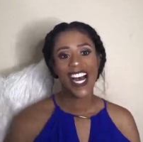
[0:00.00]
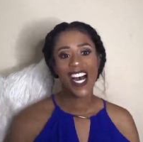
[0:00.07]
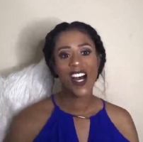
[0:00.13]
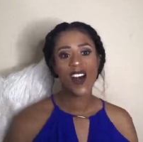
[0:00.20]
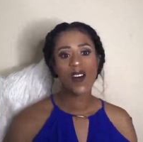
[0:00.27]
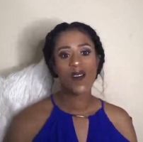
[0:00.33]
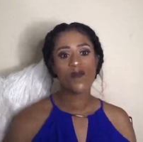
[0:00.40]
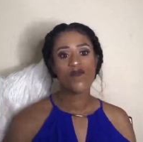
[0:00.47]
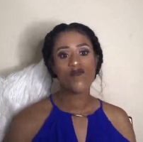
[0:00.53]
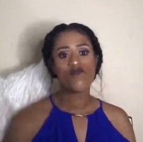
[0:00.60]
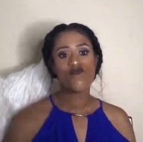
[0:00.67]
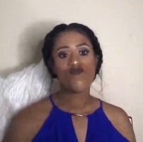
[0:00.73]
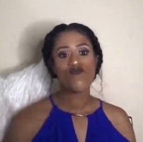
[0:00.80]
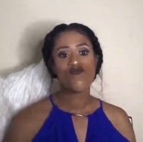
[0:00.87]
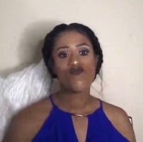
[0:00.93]
I
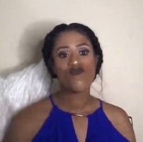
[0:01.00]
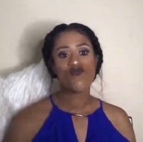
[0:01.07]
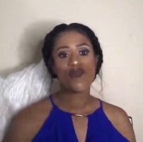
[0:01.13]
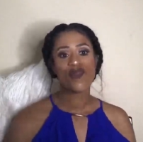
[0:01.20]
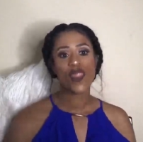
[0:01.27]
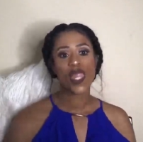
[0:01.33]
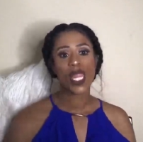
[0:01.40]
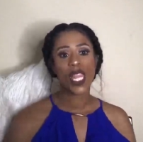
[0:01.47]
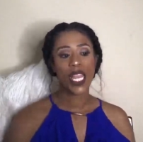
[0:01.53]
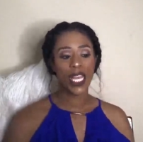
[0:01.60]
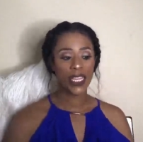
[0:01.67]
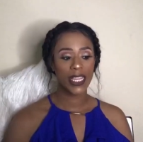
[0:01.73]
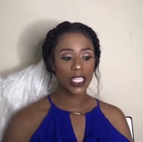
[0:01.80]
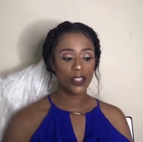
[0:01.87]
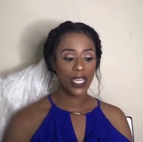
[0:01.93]

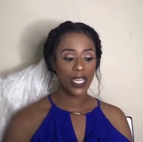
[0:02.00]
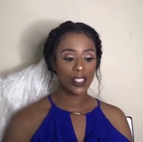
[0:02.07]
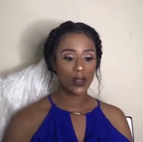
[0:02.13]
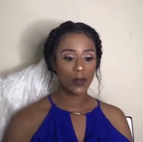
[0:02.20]
thank you guys